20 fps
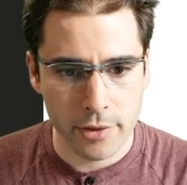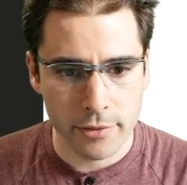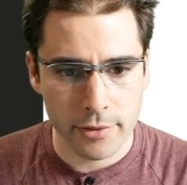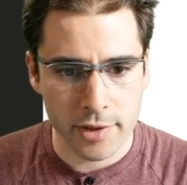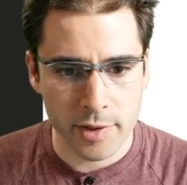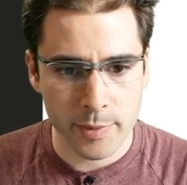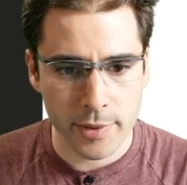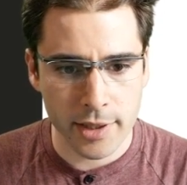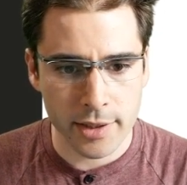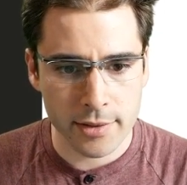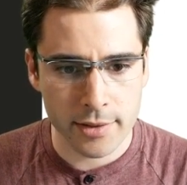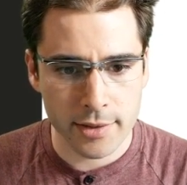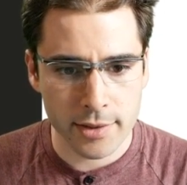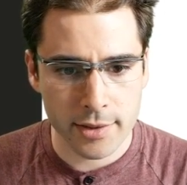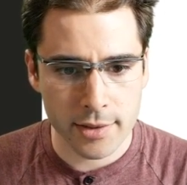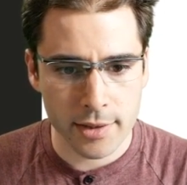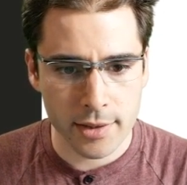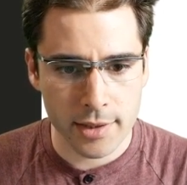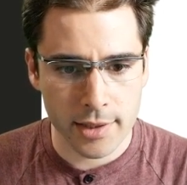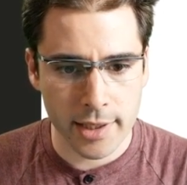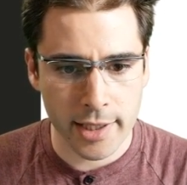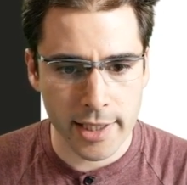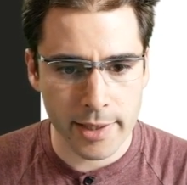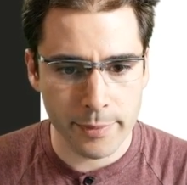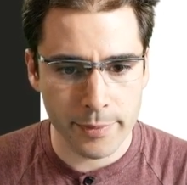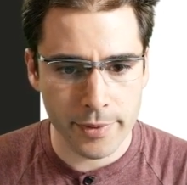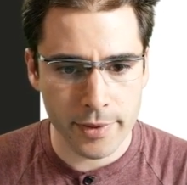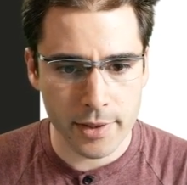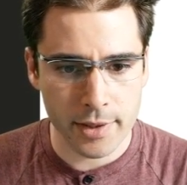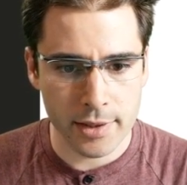Response
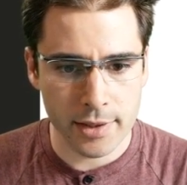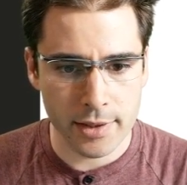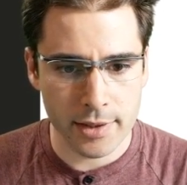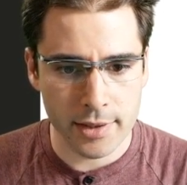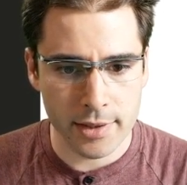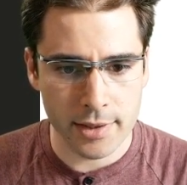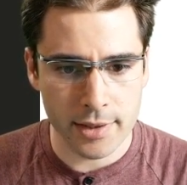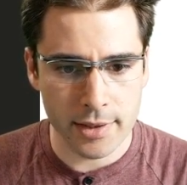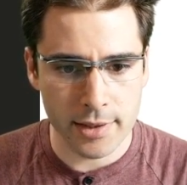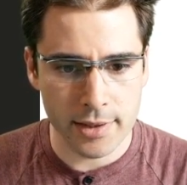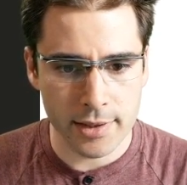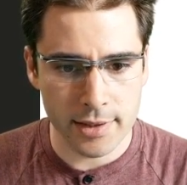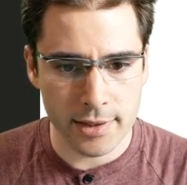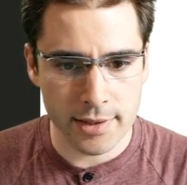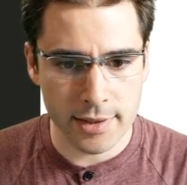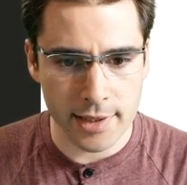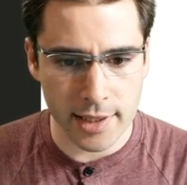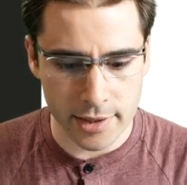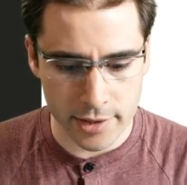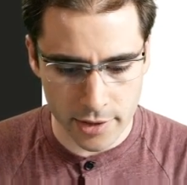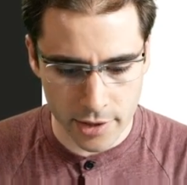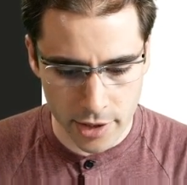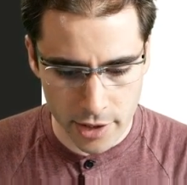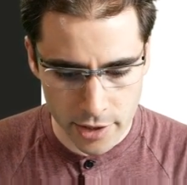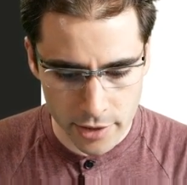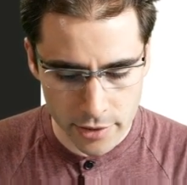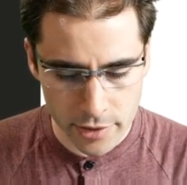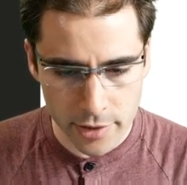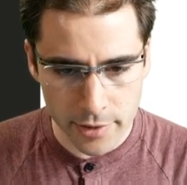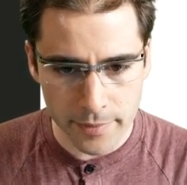type set to
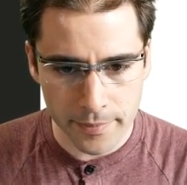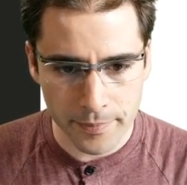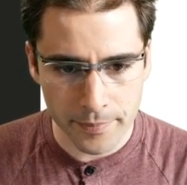code.